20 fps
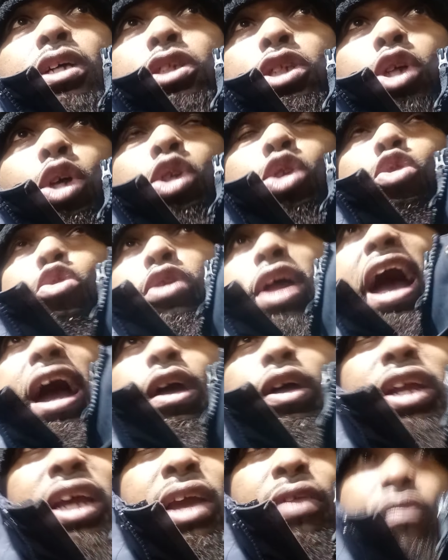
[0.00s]
So you're
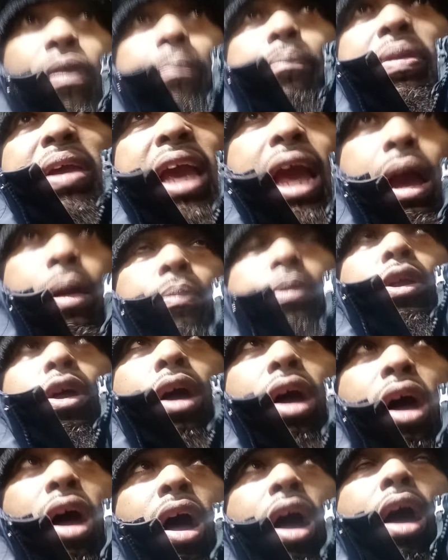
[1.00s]
not going to even be able
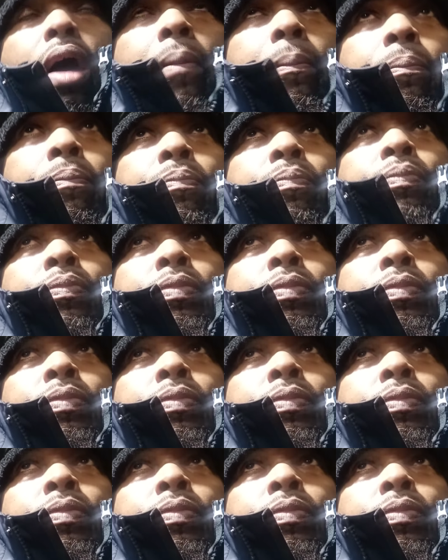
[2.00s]
to, um,